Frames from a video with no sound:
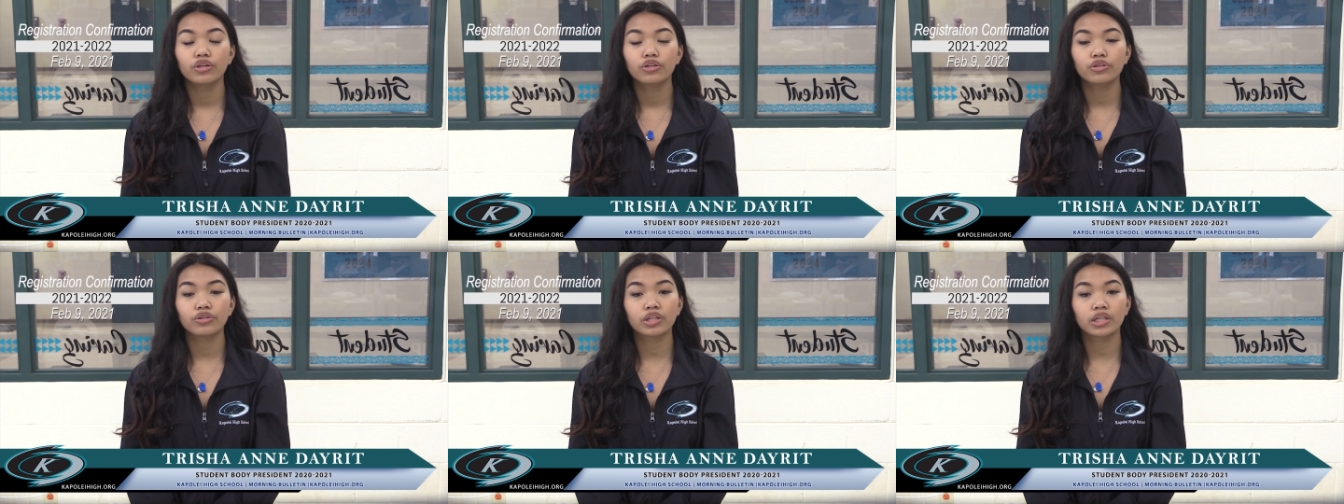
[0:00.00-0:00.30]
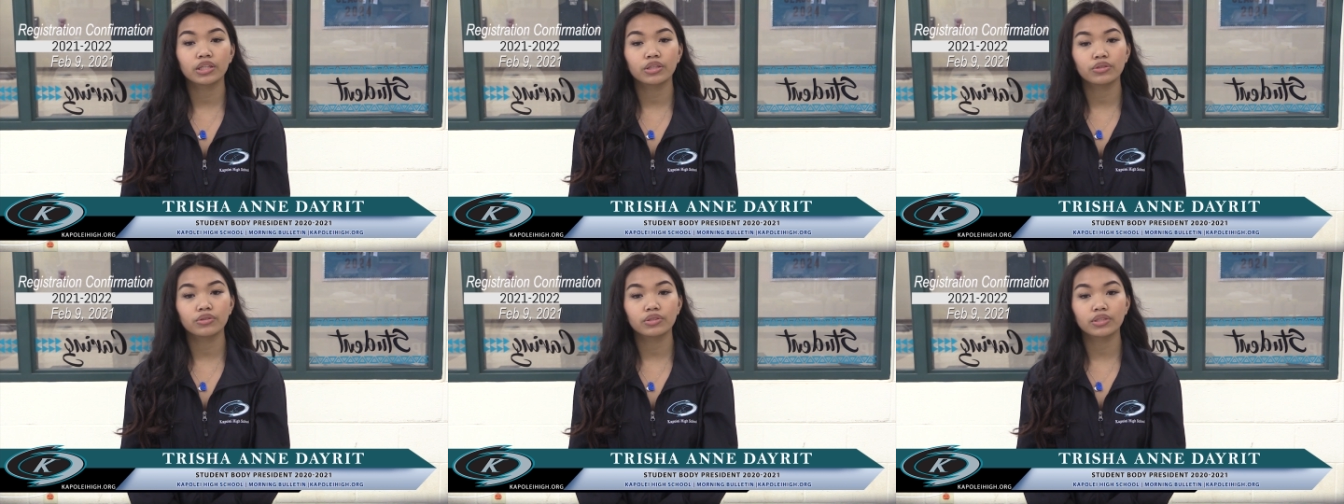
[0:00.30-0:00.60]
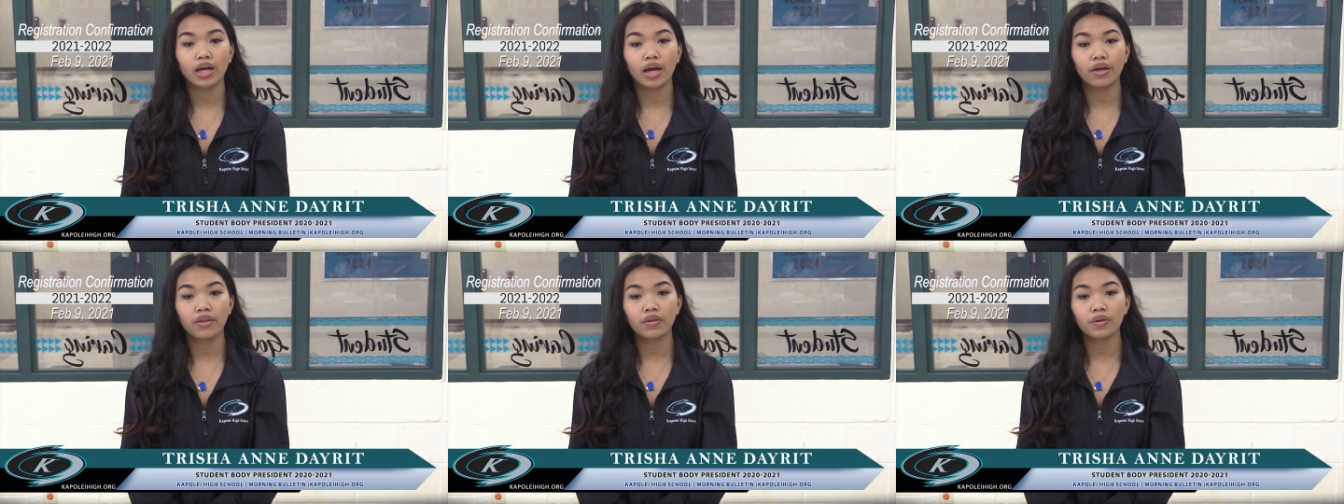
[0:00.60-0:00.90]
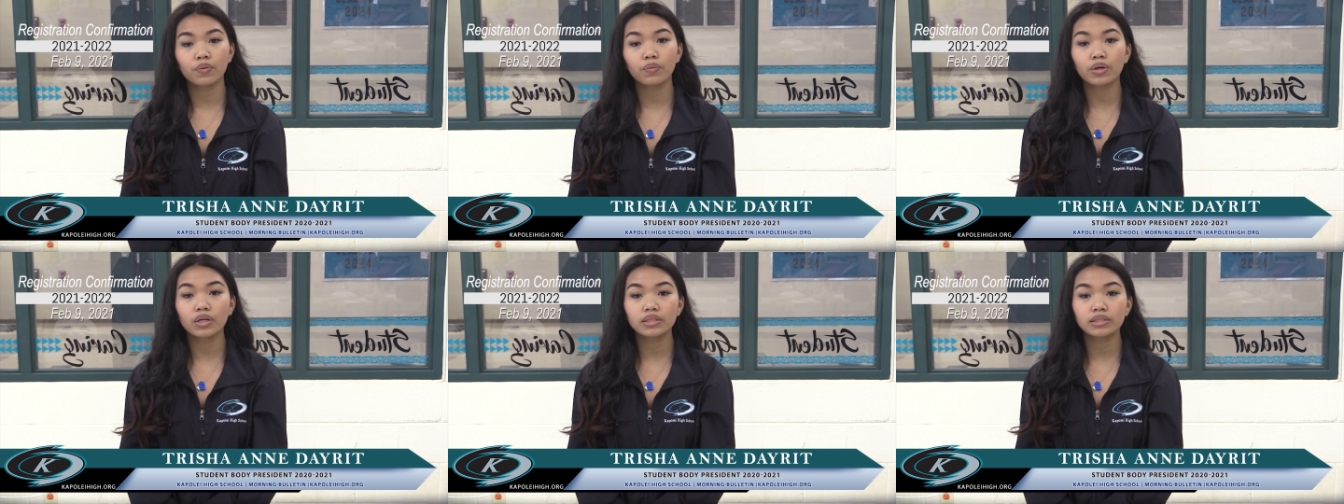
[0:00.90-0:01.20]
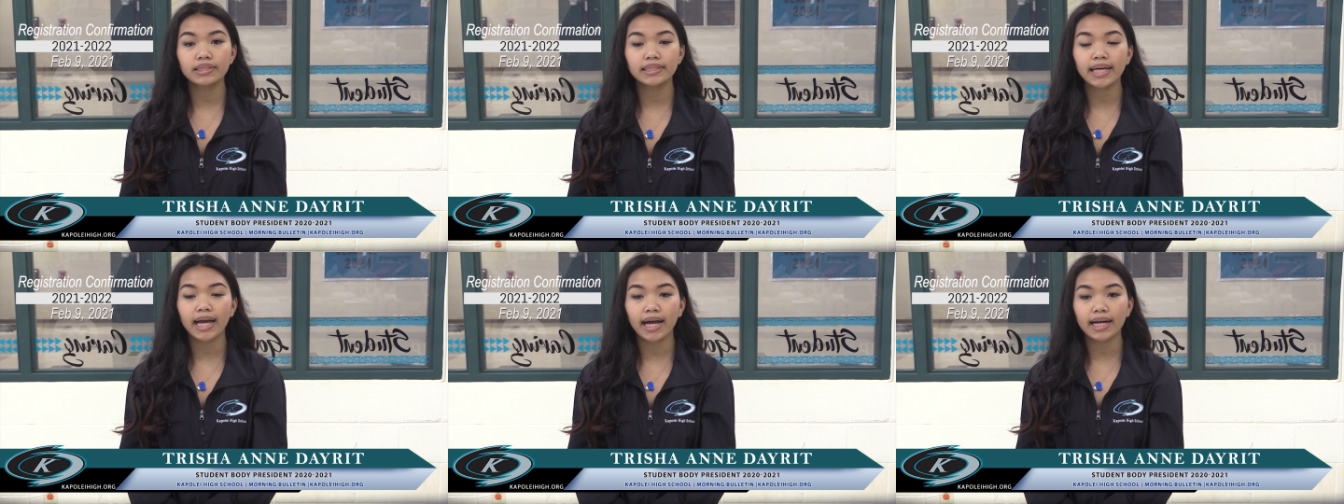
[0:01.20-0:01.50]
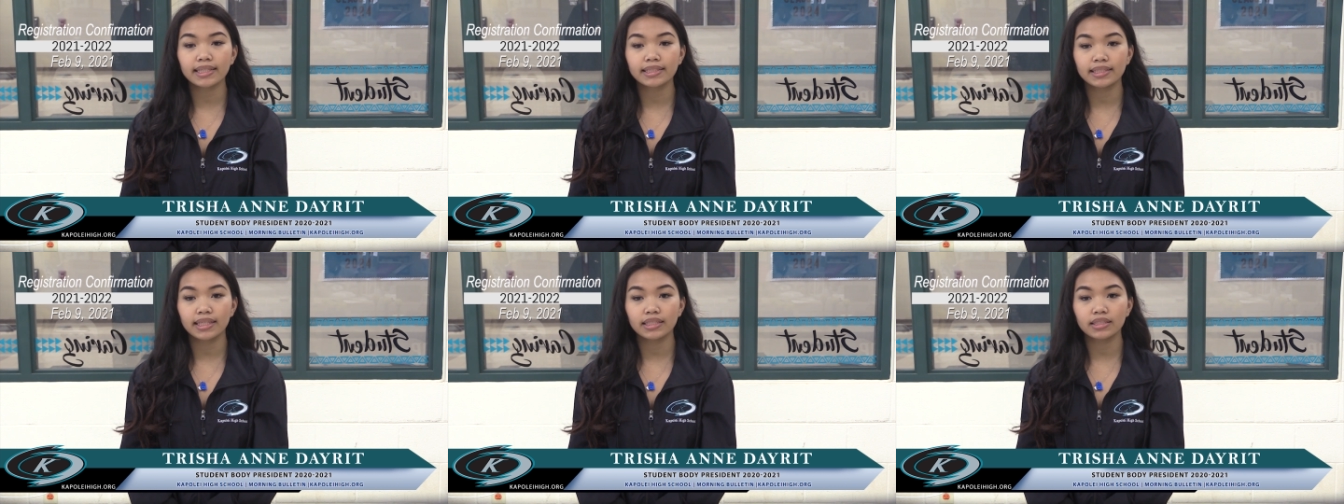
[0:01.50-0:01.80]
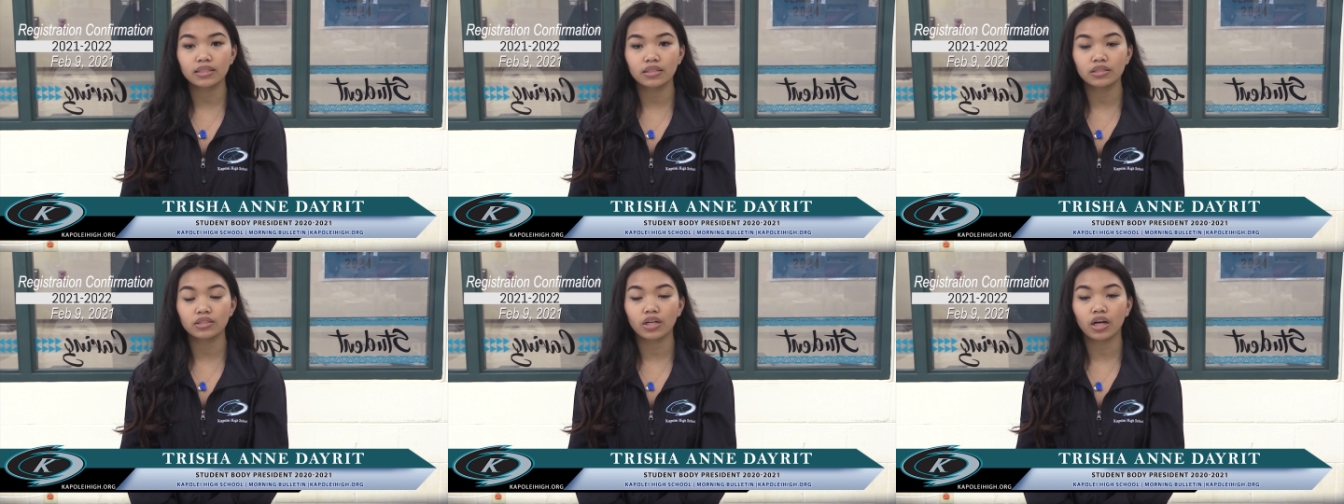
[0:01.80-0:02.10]
You can use either one to
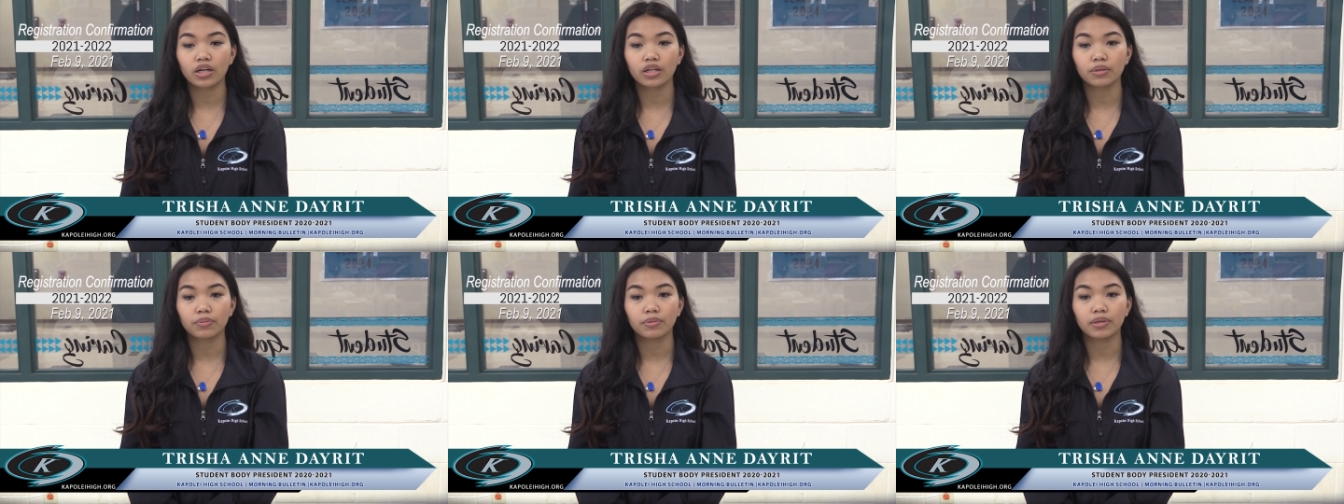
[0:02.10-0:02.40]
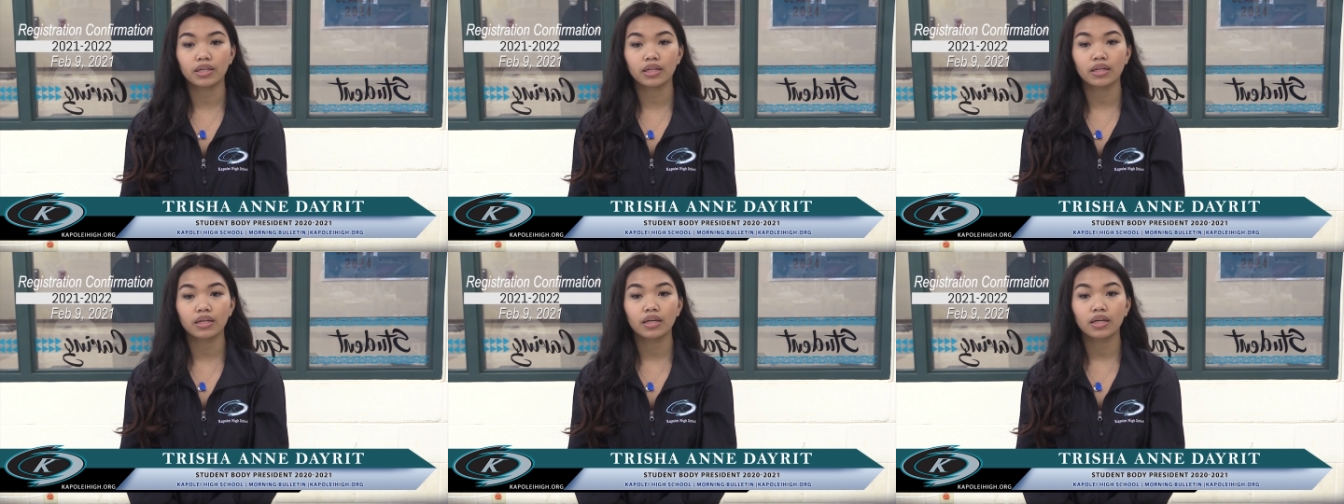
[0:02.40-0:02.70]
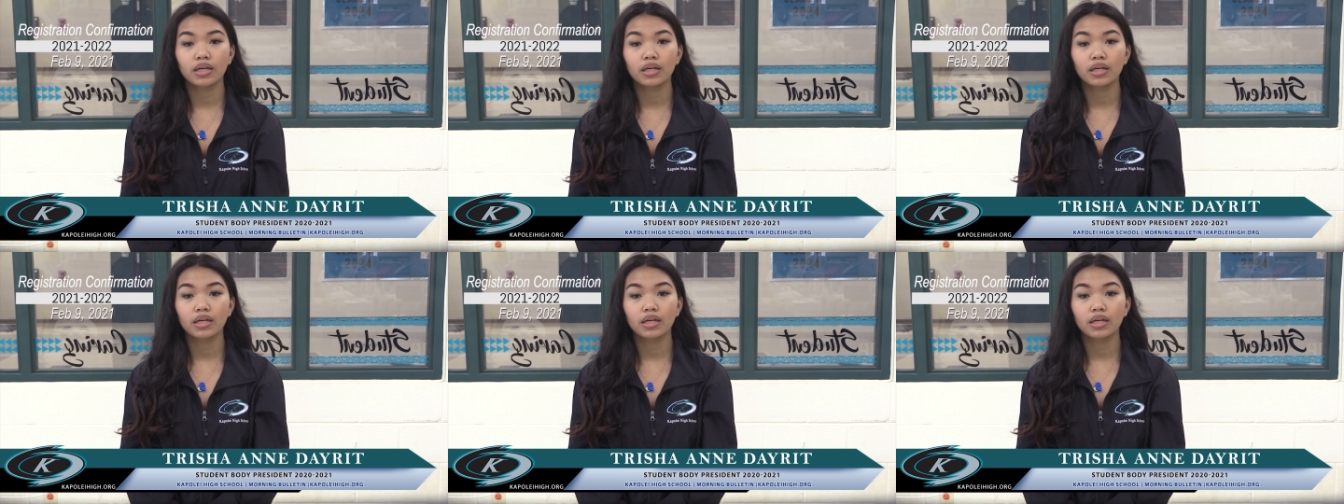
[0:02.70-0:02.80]
access the document.